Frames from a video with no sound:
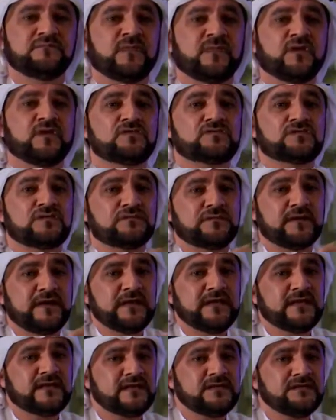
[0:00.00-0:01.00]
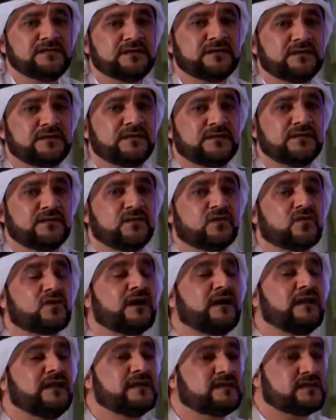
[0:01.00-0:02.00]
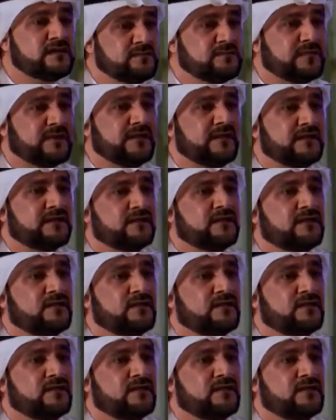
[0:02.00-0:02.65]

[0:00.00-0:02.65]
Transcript: So if any country or any company